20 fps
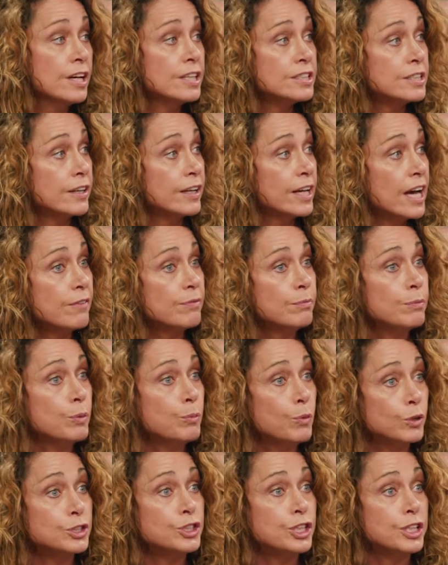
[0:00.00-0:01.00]
So the government
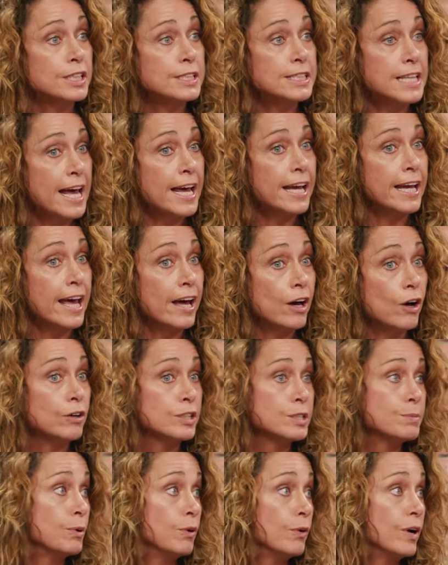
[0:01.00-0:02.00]
wants you to take out
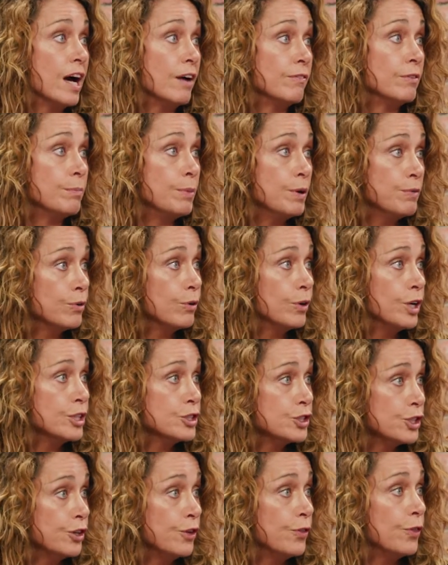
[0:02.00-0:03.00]
hospital cover before you
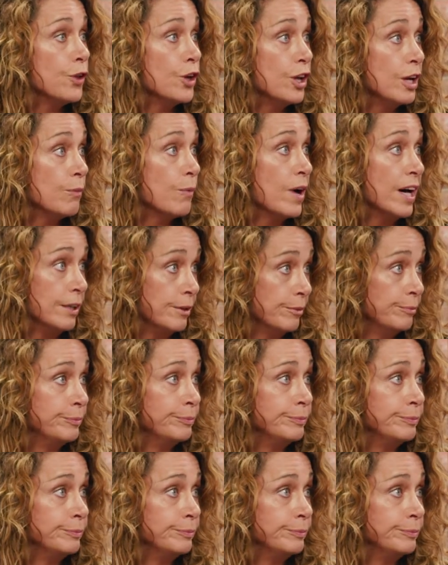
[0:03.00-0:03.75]
turn 31.